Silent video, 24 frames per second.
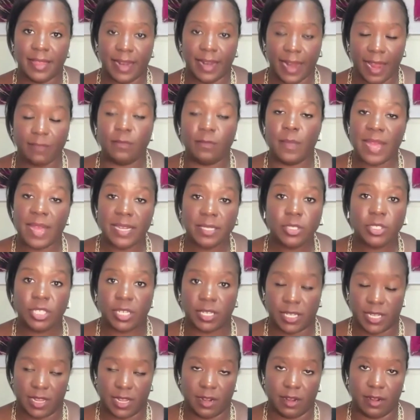that I've
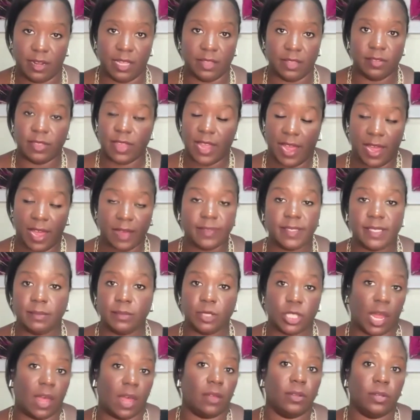mentioned here. Either they have some
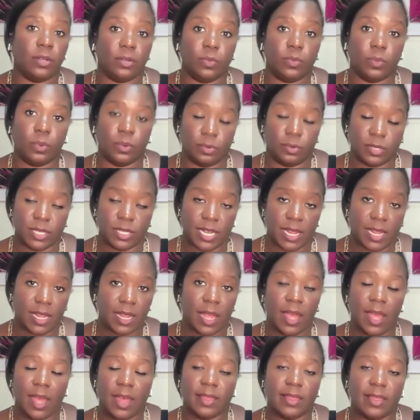childhood wounding
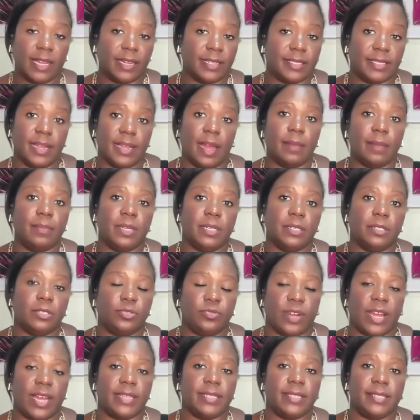that has not been
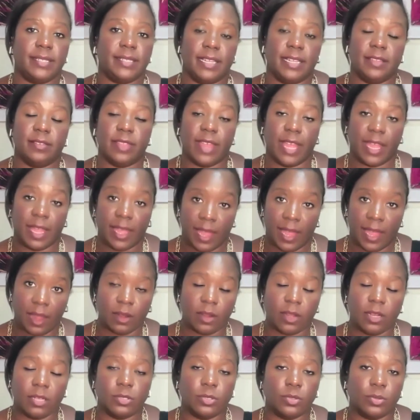addressed, either they
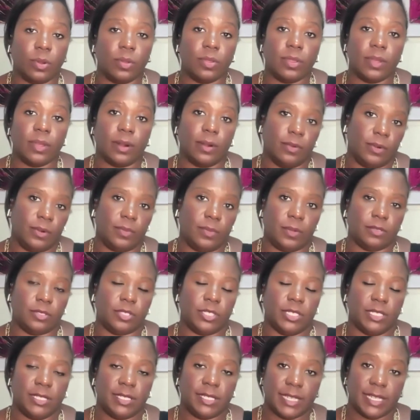can't control their own
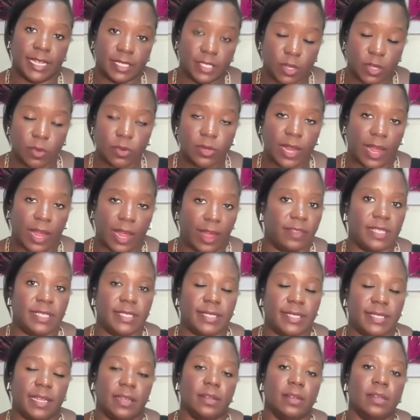emotions, they don't have the
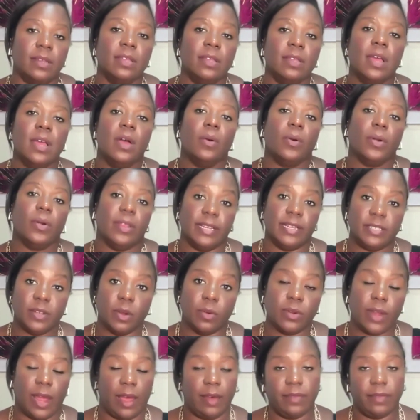skill, or they
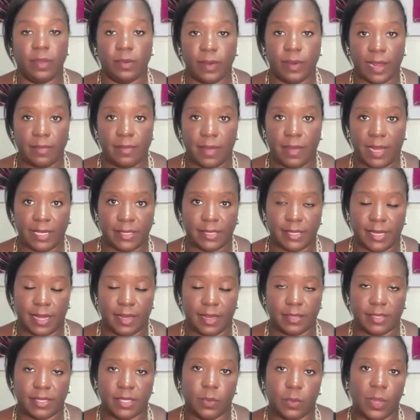don't have the right mindset.
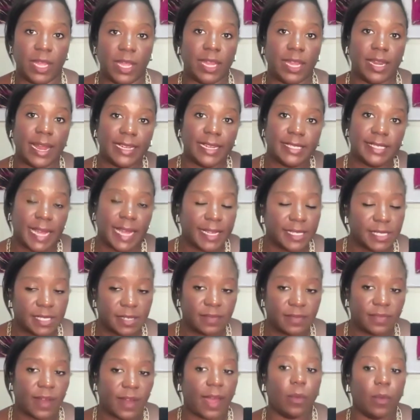So we can
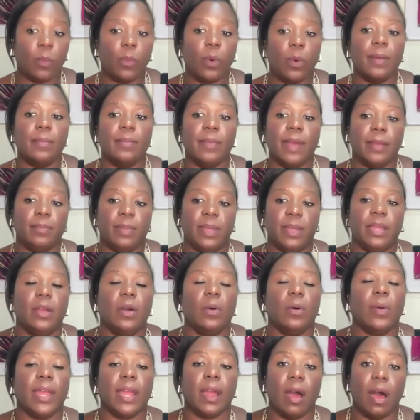identify what might be
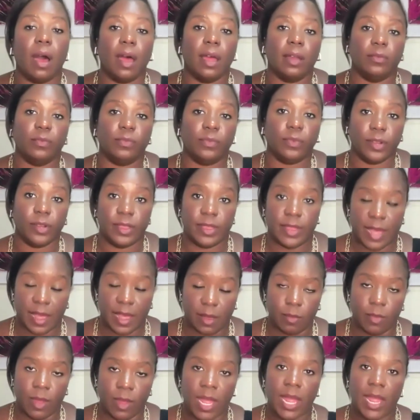going on for
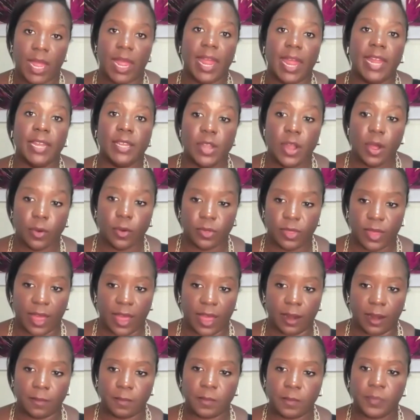them and know
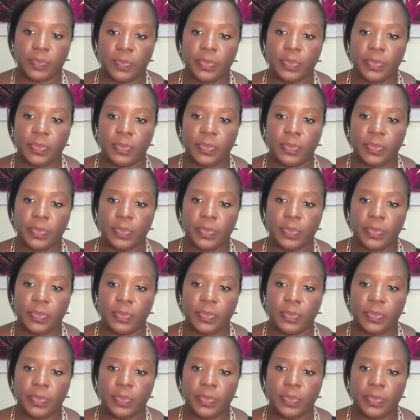that.